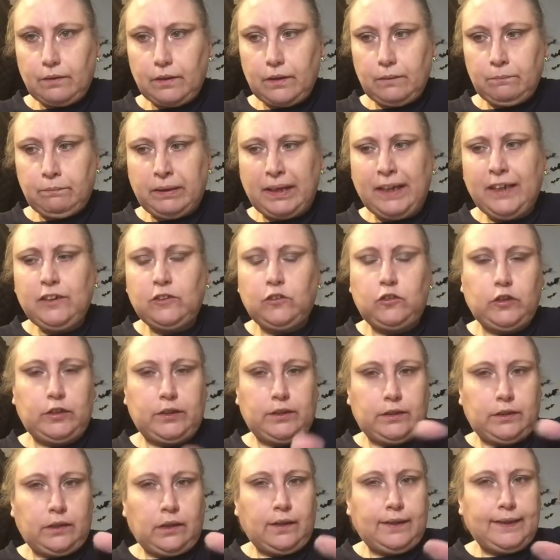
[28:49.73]
Packaging
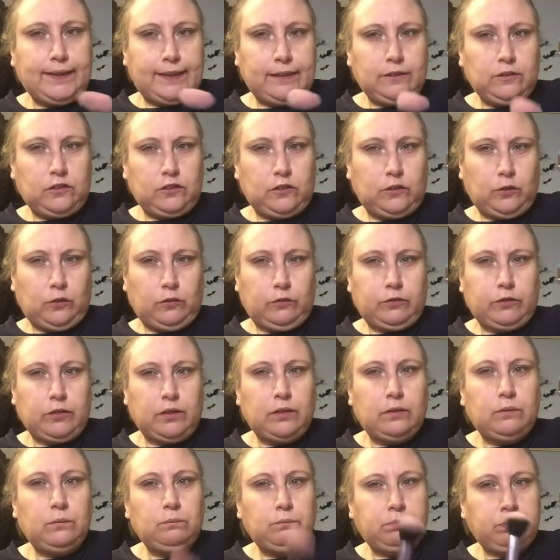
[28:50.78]
and high-end stuff
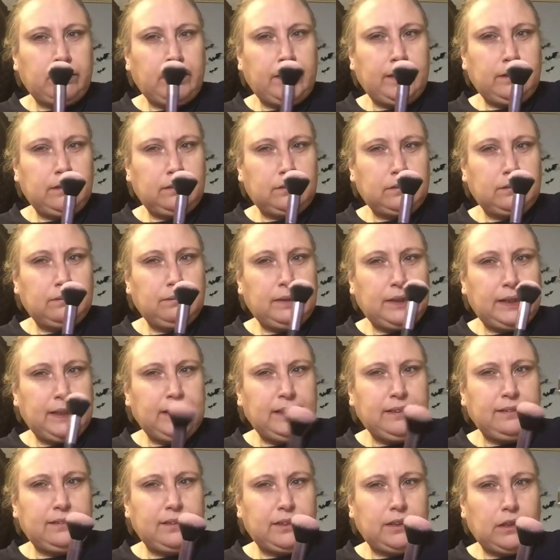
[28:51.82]
breaks
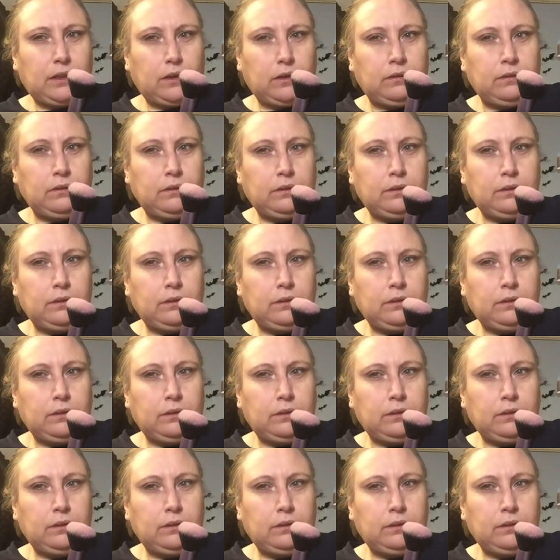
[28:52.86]
easier